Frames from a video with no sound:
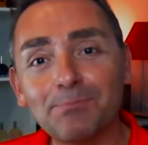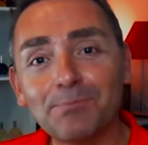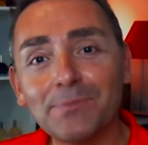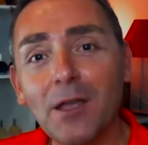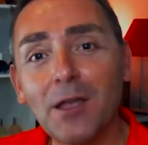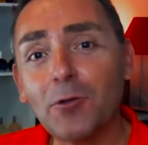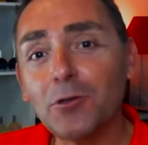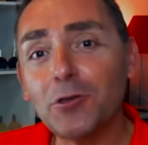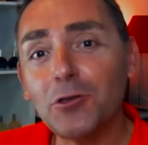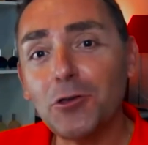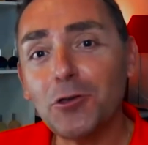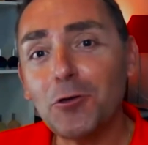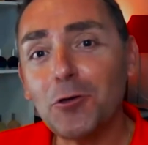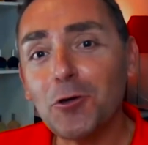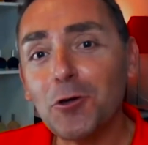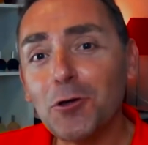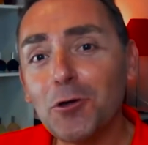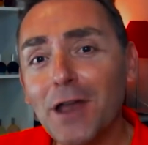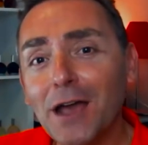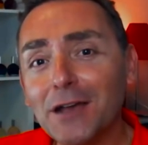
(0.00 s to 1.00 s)
Now, you
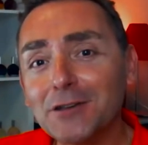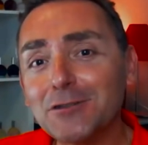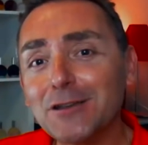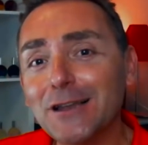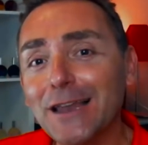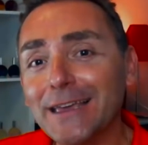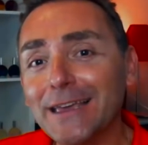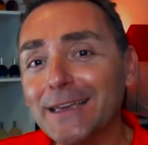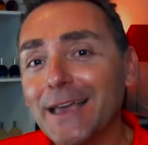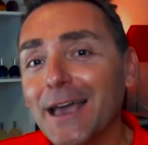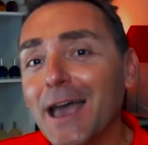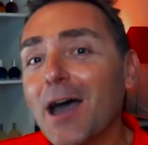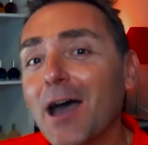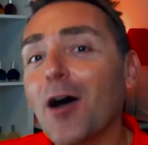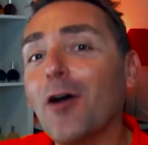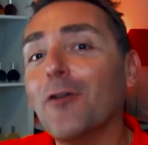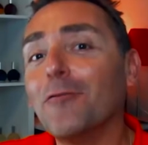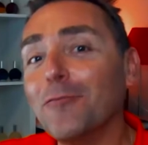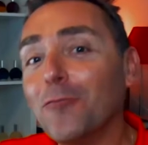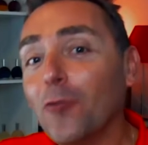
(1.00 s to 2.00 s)
could actually
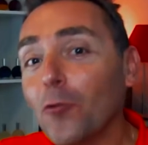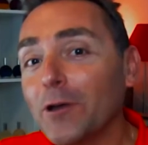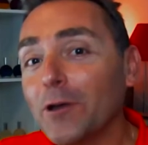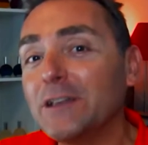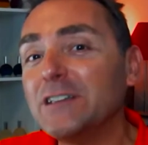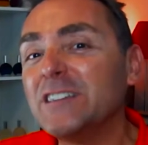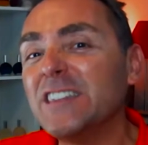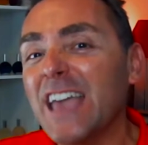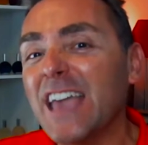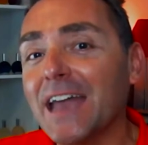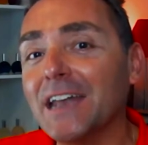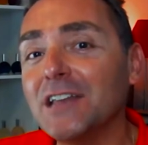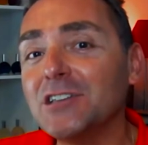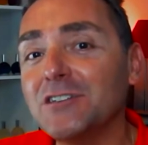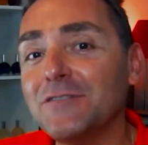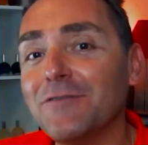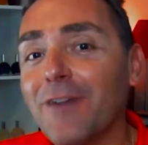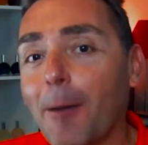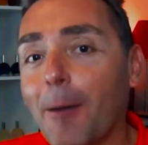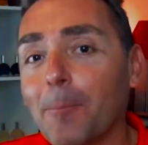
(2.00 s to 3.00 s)
avoid the
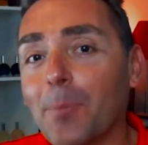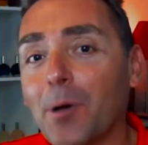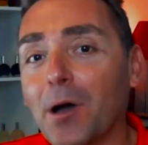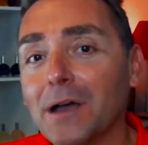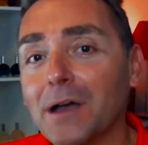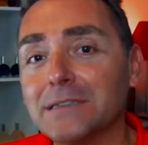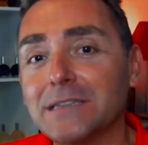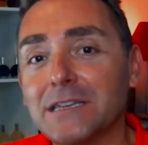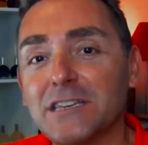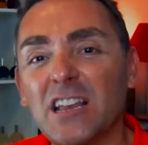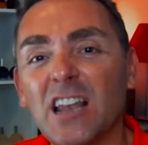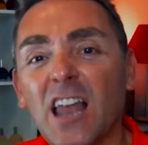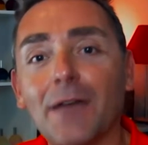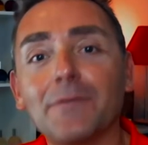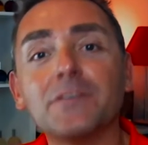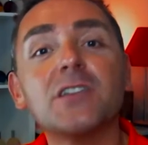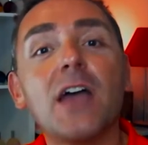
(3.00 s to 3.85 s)
energy vampires in your life.